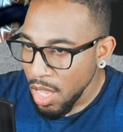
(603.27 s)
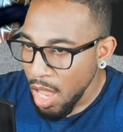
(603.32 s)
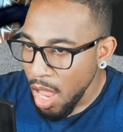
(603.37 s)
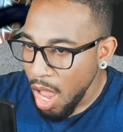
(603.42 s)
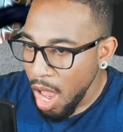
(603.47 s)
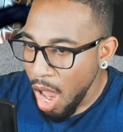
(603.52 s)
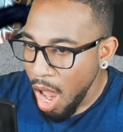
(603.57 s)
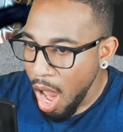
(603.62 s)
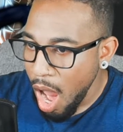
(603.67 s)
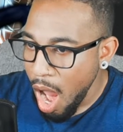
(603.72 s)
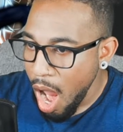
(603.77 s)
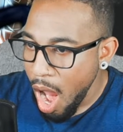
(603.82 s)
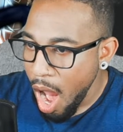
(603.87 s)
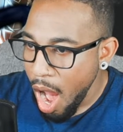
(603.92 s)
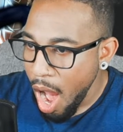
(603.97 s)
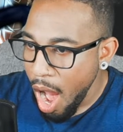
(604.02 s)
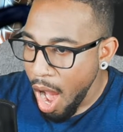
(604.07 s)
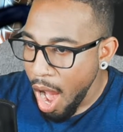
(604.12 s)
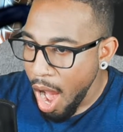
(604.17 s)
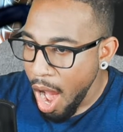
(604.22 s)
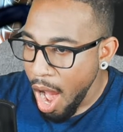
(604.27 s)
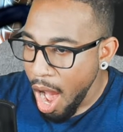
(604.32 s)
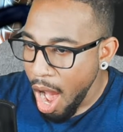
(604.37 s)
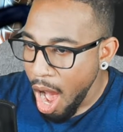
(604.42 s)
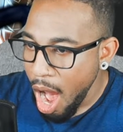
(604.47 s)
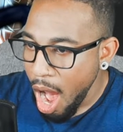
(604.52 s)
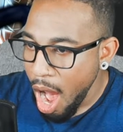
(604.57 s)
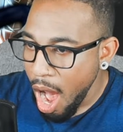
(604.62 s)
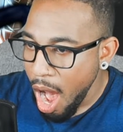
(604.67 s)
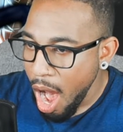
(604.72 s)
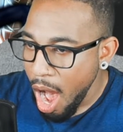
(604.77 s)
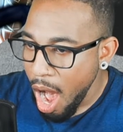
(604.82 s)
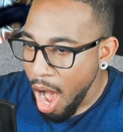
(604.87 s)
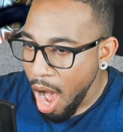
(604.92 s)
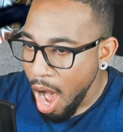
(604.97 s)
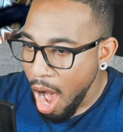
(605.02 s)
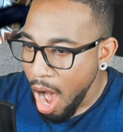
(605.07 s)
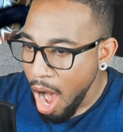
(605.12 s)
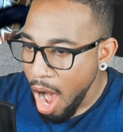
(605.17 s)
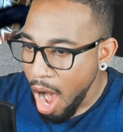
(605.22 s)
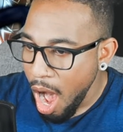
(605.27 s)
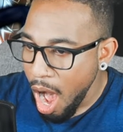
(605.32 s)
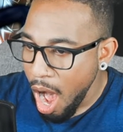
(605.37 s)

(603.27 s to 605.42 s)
Nothing is said.